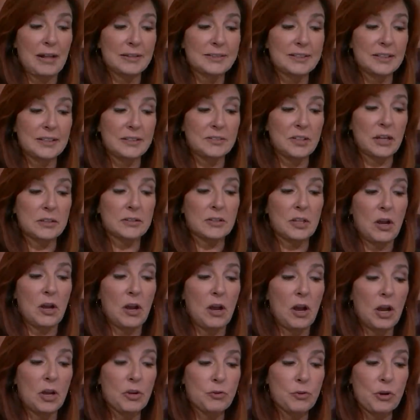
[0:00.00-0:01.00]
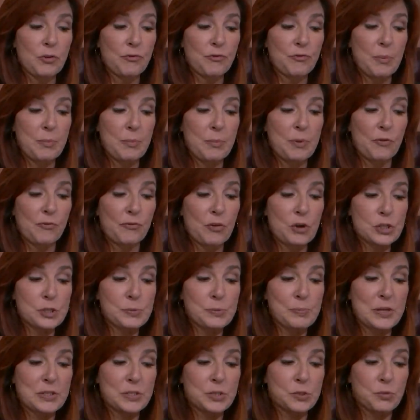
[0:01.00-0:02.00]
I'll deduct 100 from your
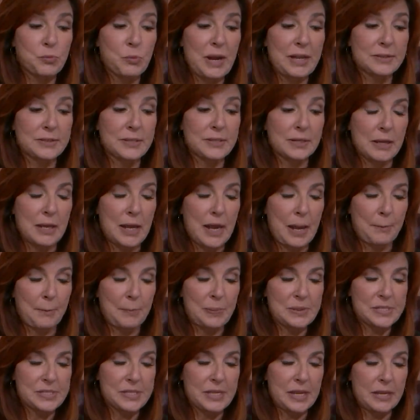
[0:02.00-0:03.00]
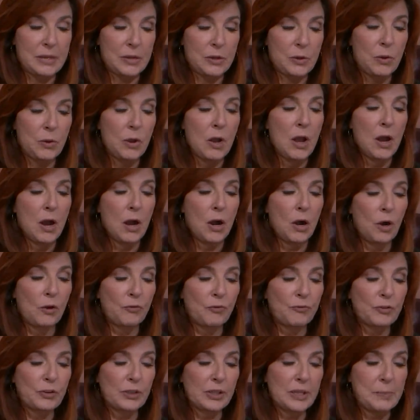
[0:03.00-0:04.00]
first month's rent to compensate you.
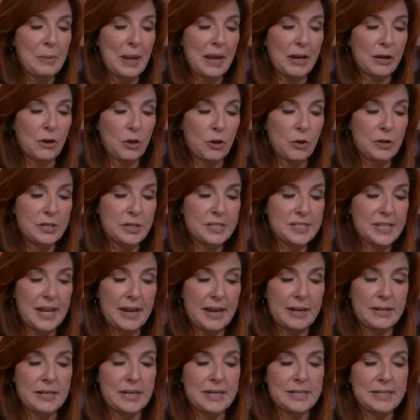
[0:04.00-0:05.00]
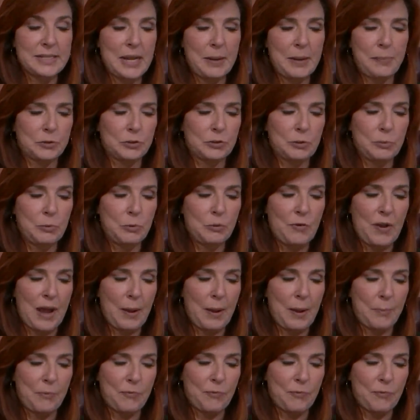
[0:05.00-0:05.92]
Hopefully, my current tenant is able to move out